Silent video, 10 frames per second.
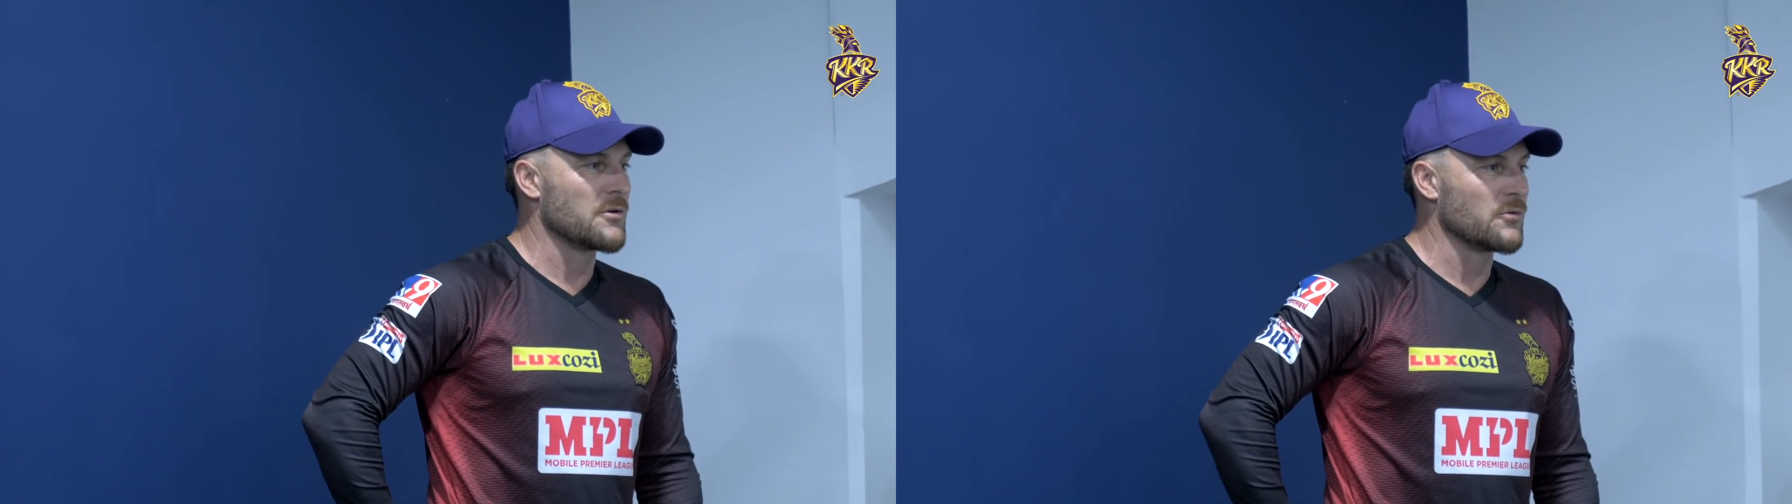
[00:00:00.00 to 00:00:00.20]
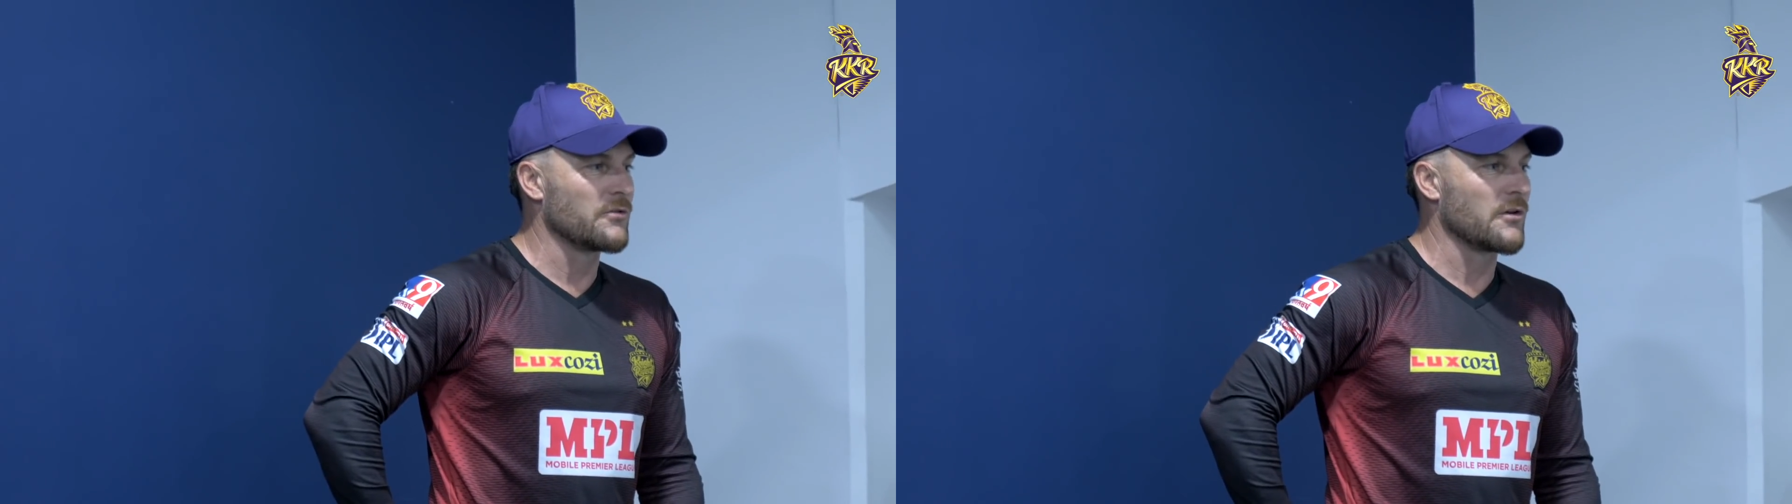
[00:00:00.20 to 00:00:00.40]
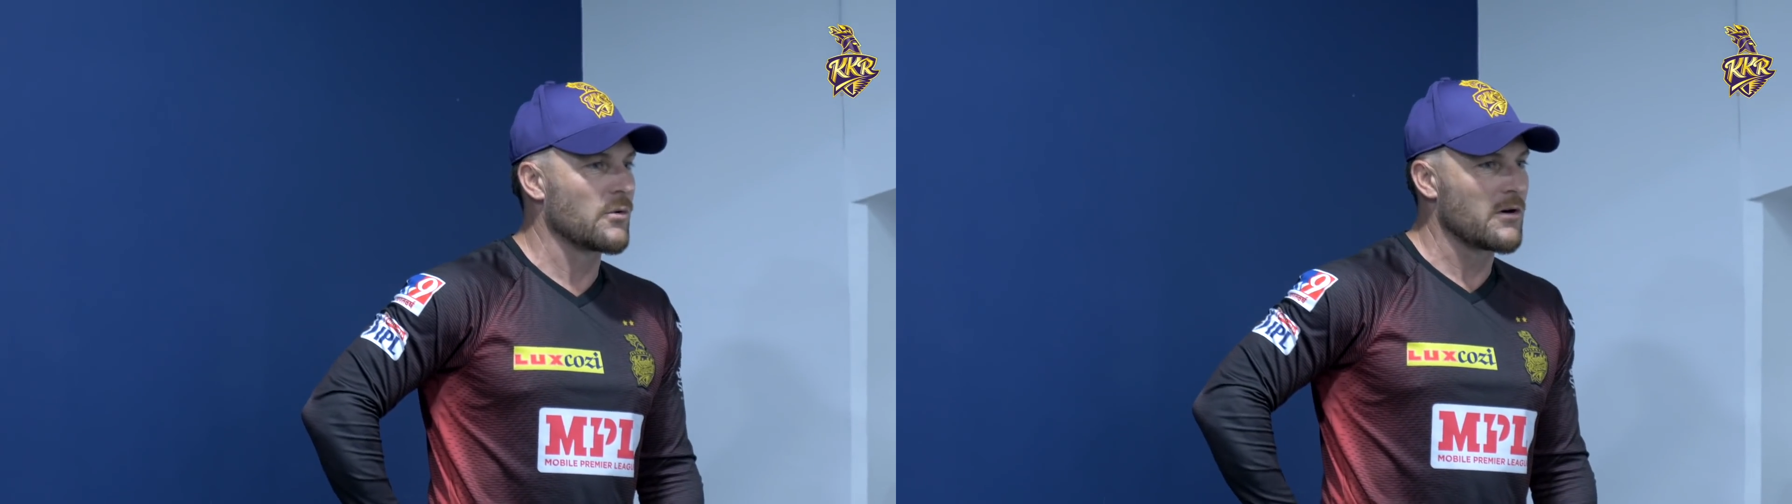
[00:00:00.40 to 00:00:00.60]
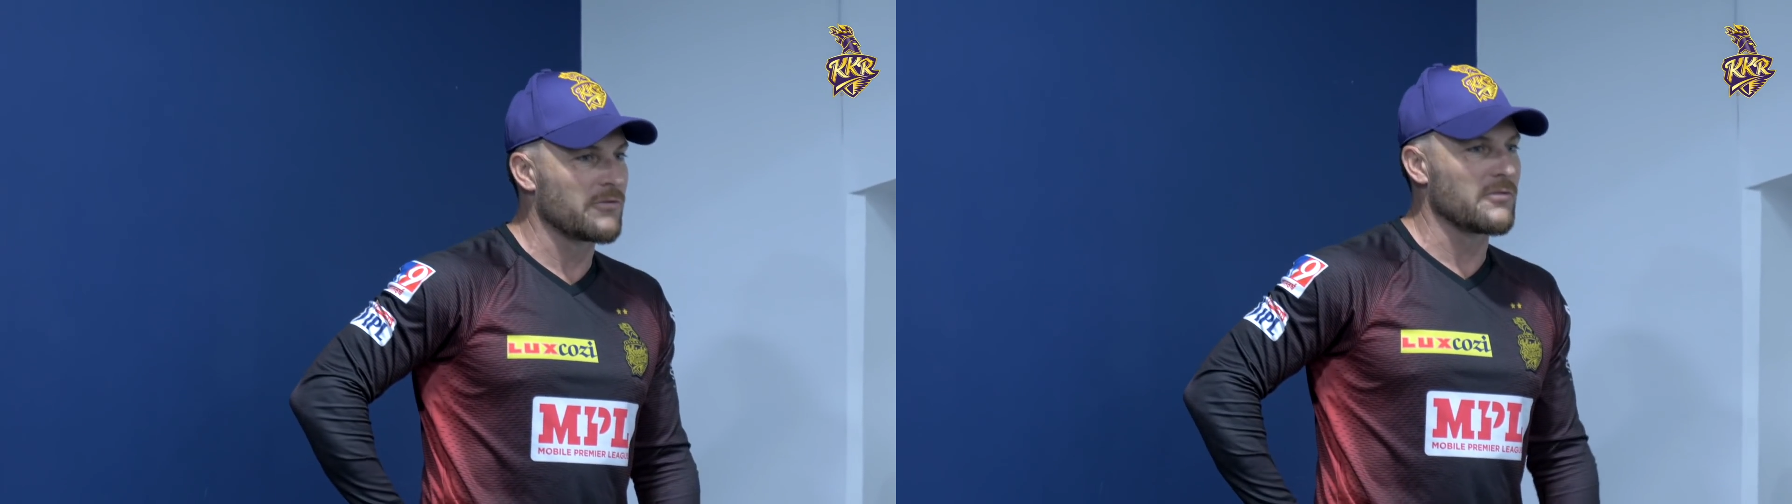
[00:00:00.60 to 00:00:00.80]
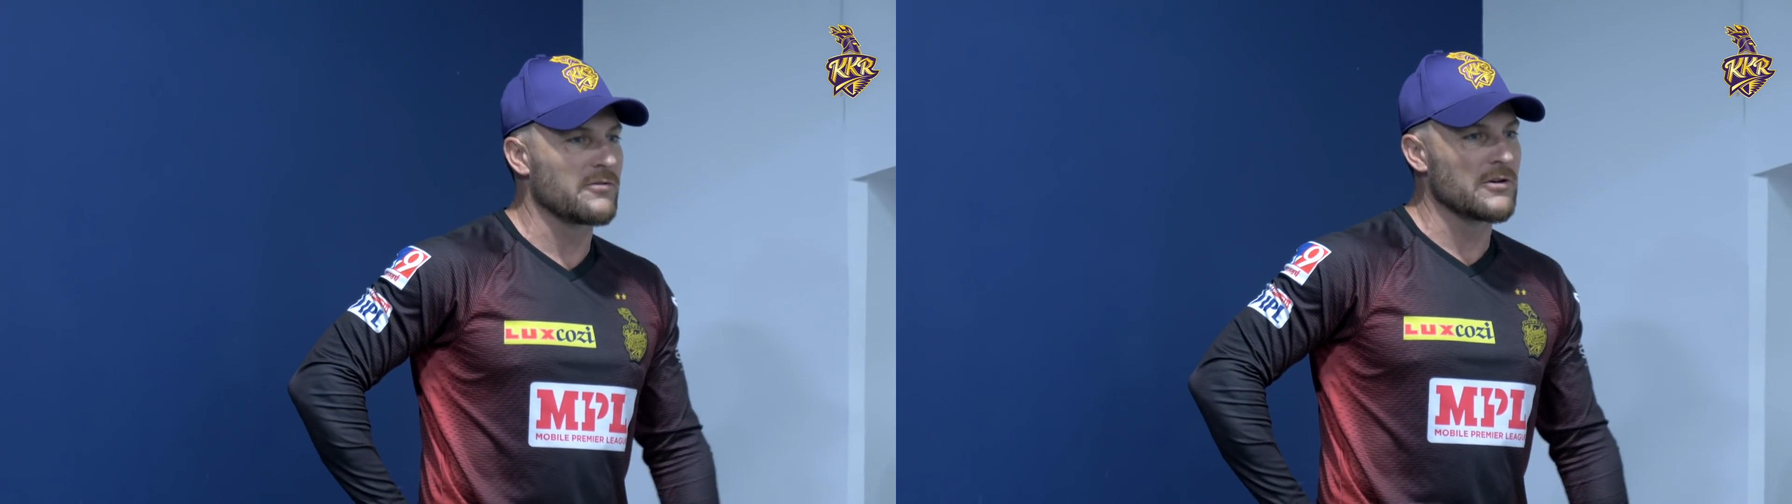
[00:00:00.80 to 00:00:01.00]
but also
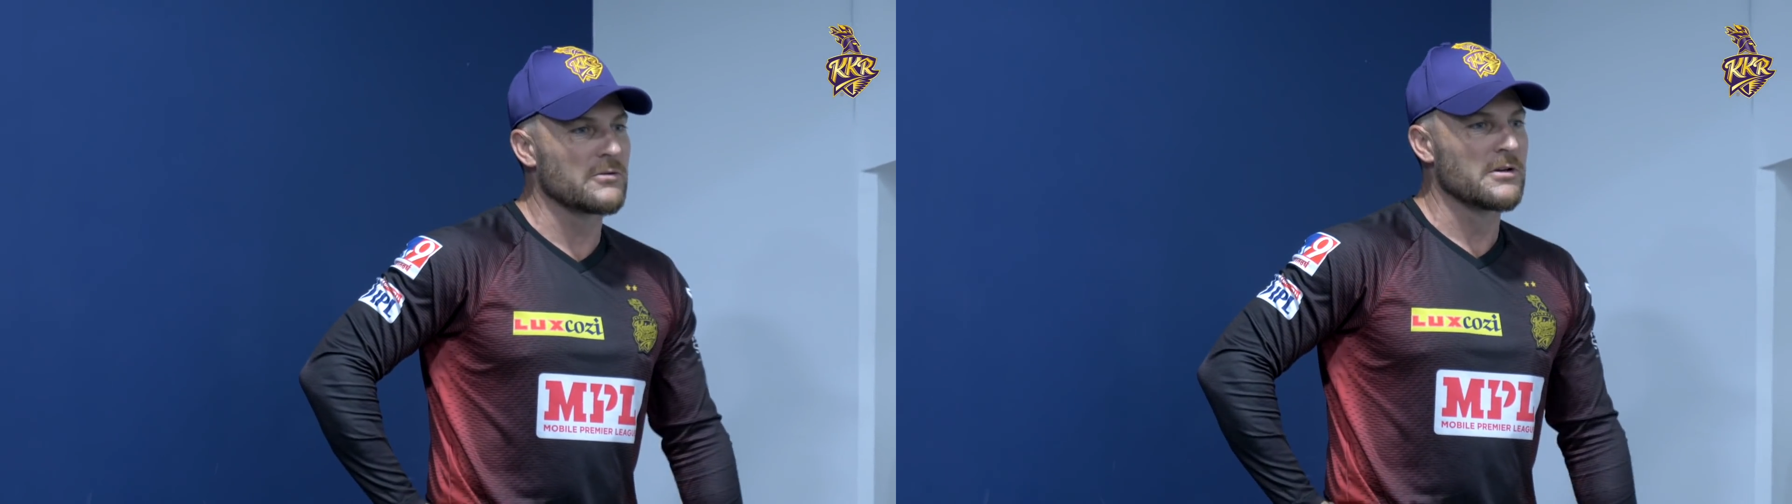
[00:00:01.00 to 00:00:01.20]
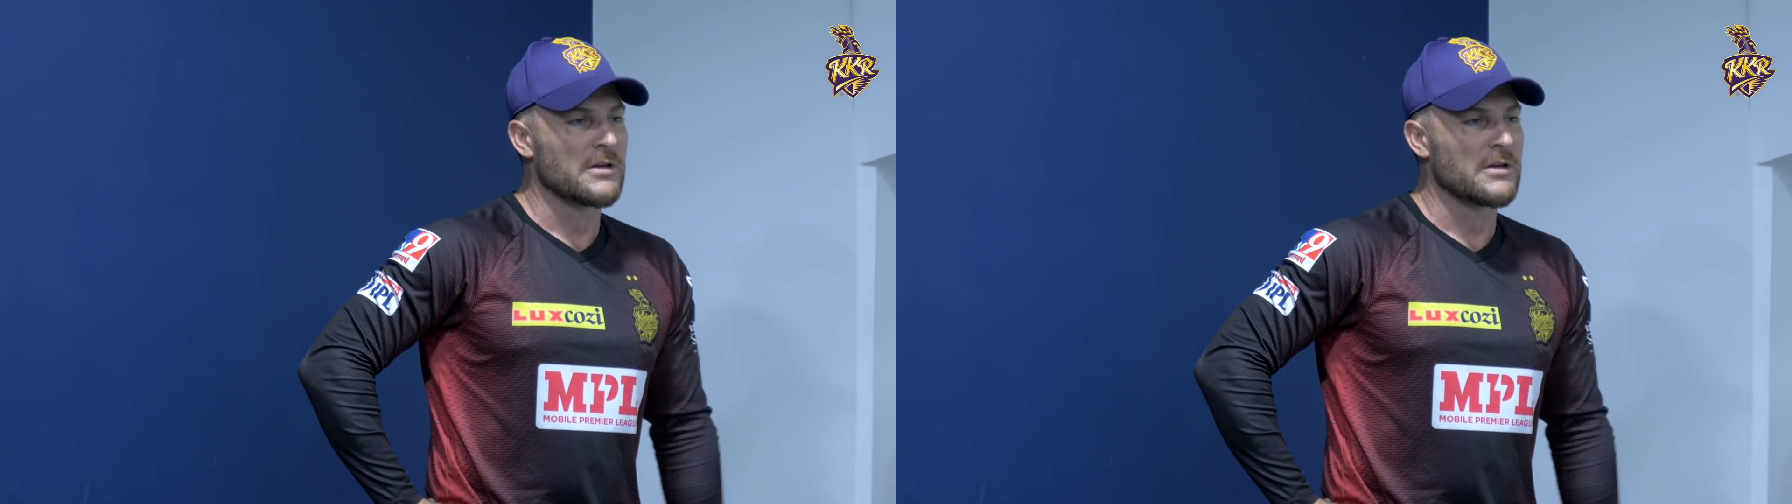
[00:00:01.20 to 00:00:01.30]
off the field.